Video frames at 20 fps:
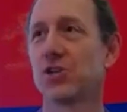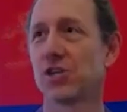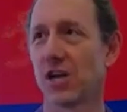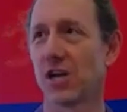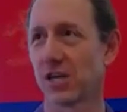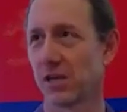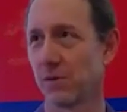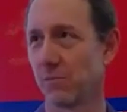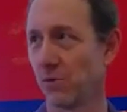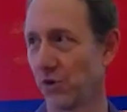
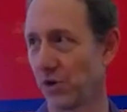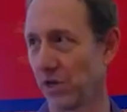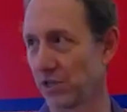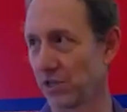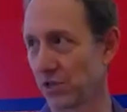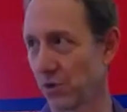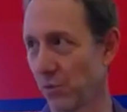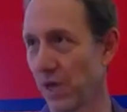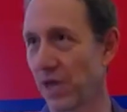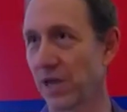
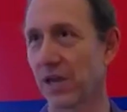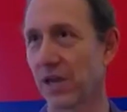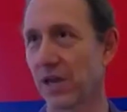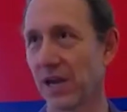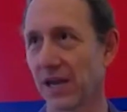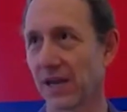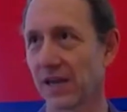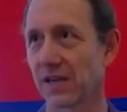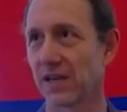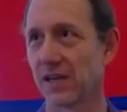Shakyamuni's awakening
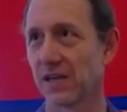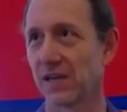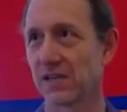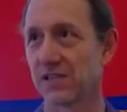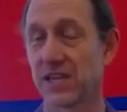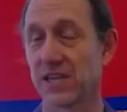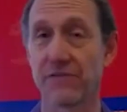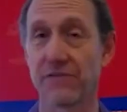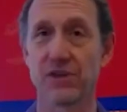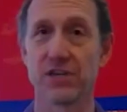
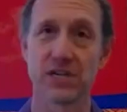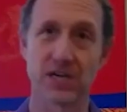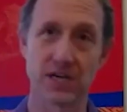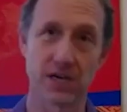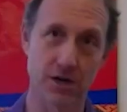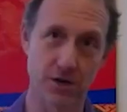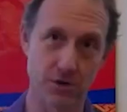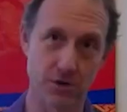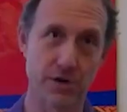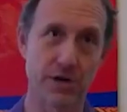
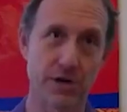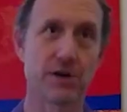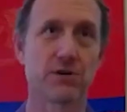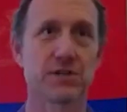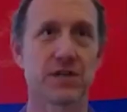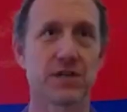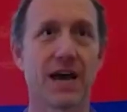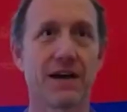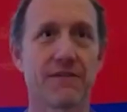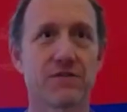1700
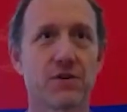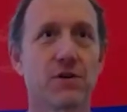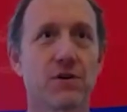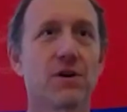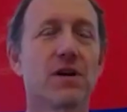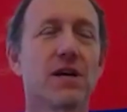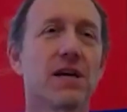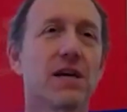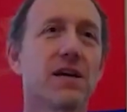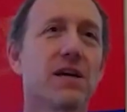years after
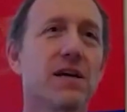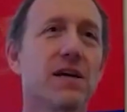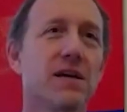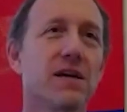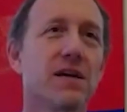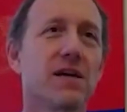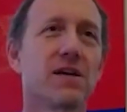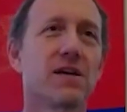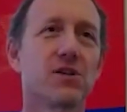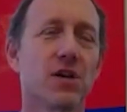
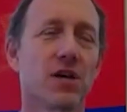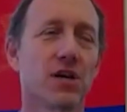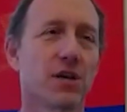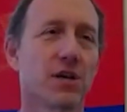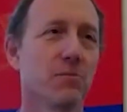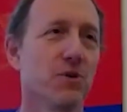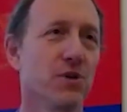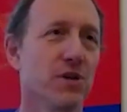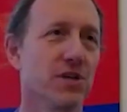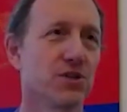
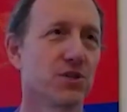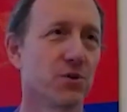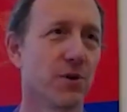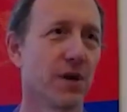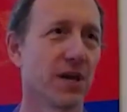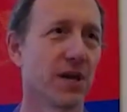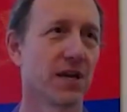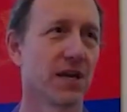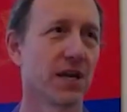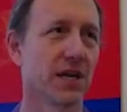Shakyamuni's
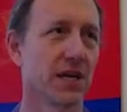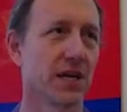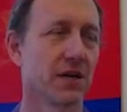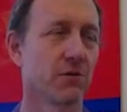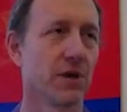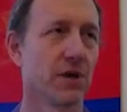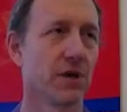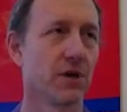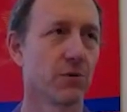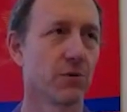awakening
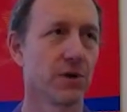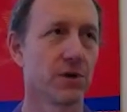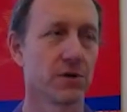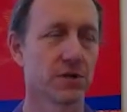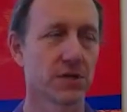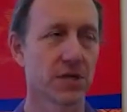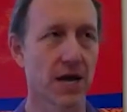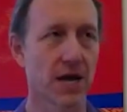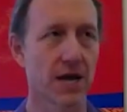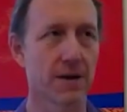in real
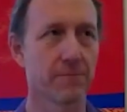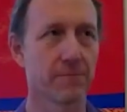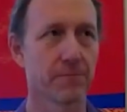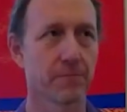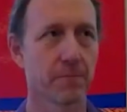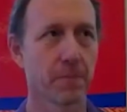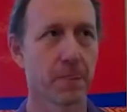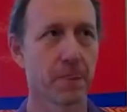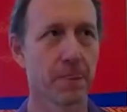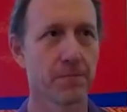time.
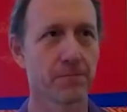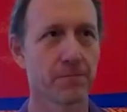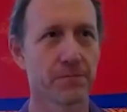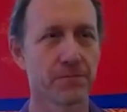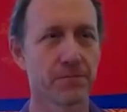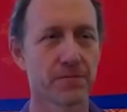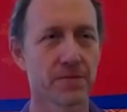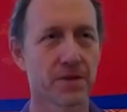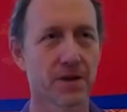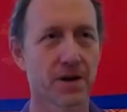
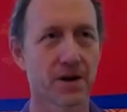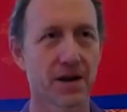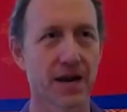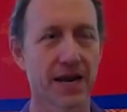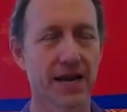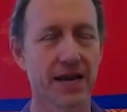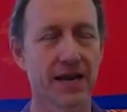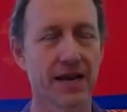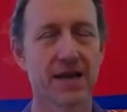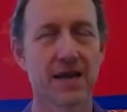All
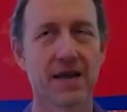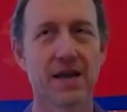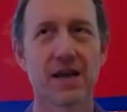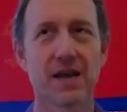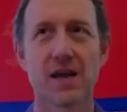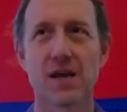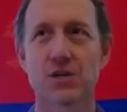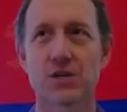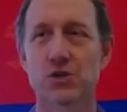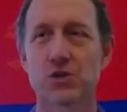right.
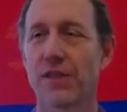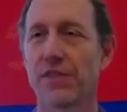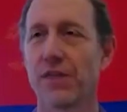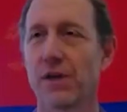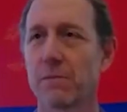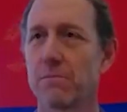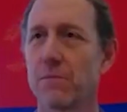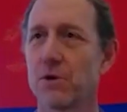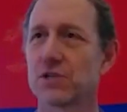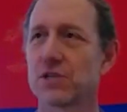So I
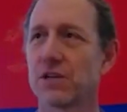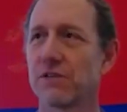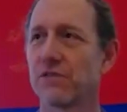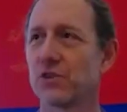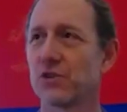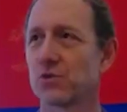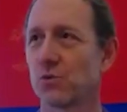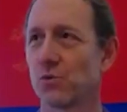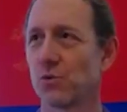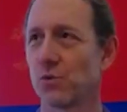think most of
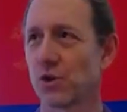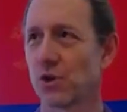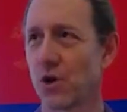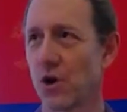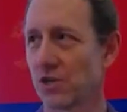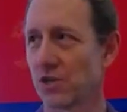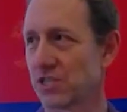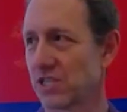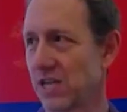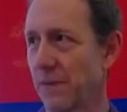us would
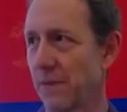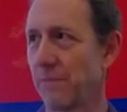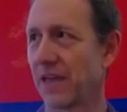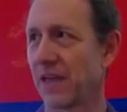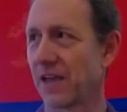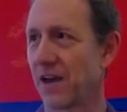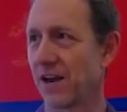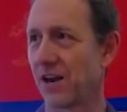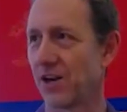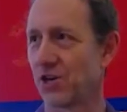call
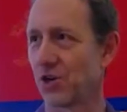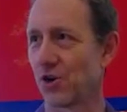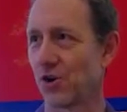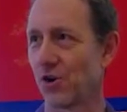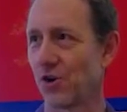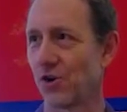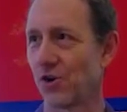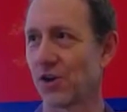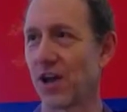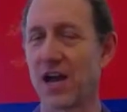stepping on a
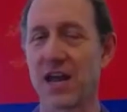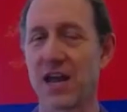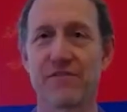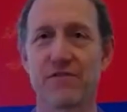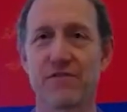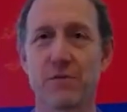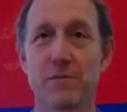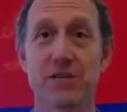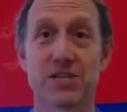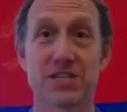turd kind of
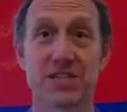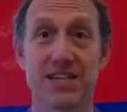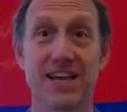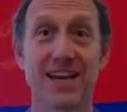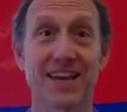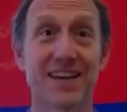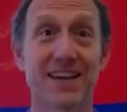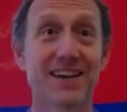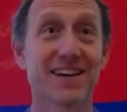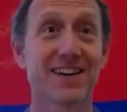a
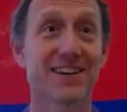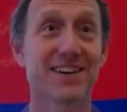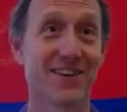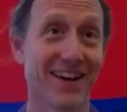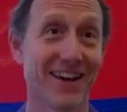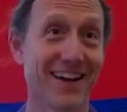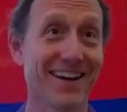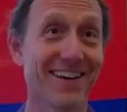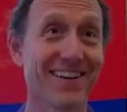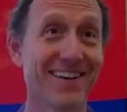mistake,
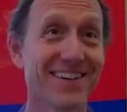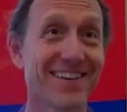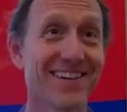right?